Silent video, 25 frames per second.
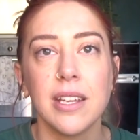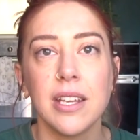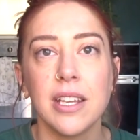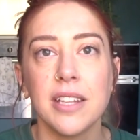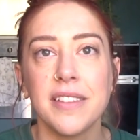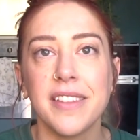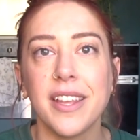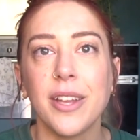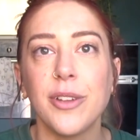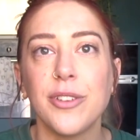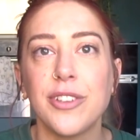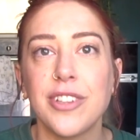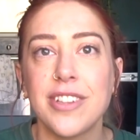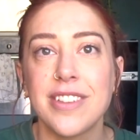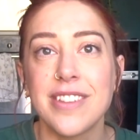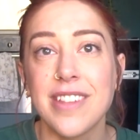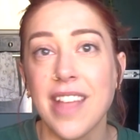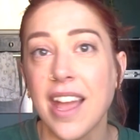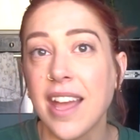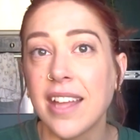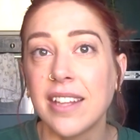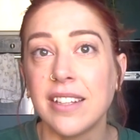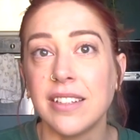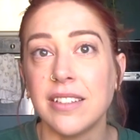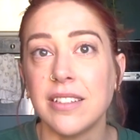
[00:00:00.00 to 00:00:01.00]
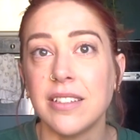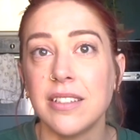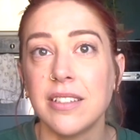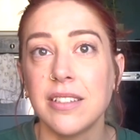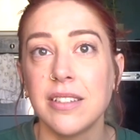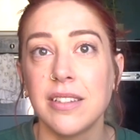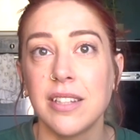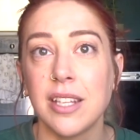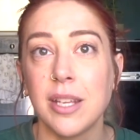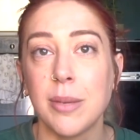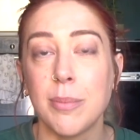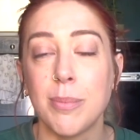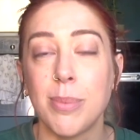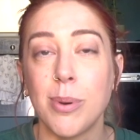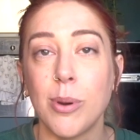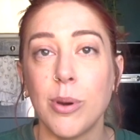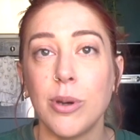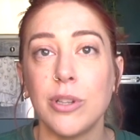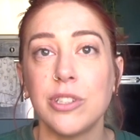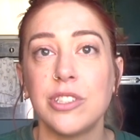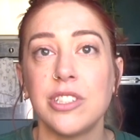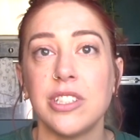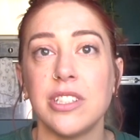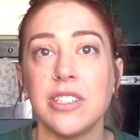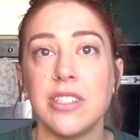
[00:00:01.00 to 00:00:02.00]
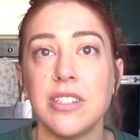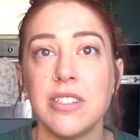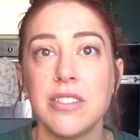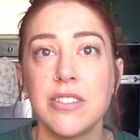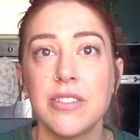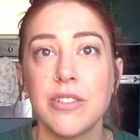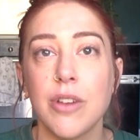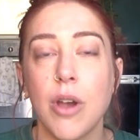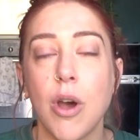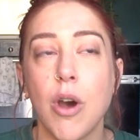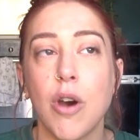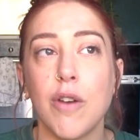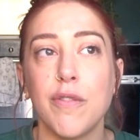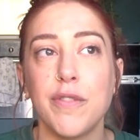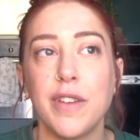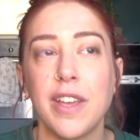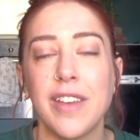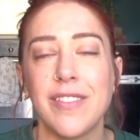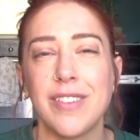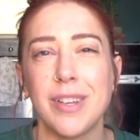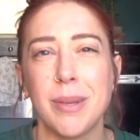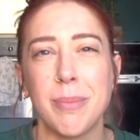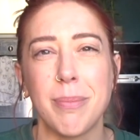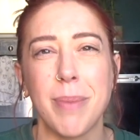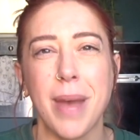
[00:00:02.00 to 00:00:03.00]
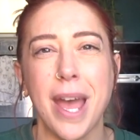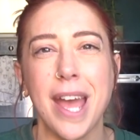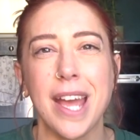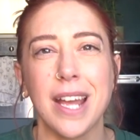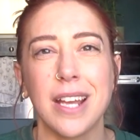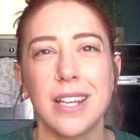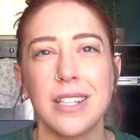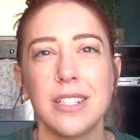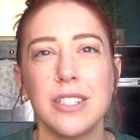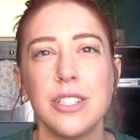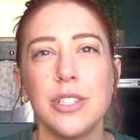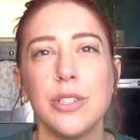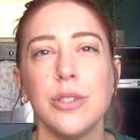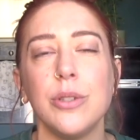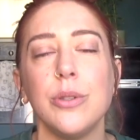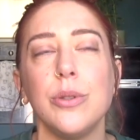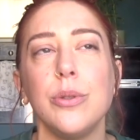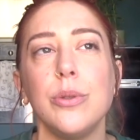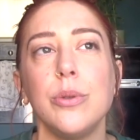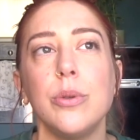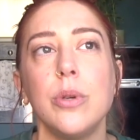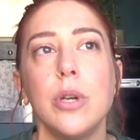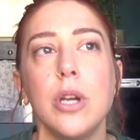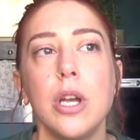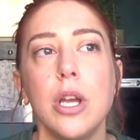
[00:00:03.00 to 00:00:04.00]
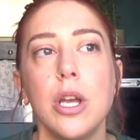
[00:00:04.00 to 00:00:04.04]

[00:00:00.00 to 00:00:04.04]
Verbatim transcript: They understand the importance of giving back to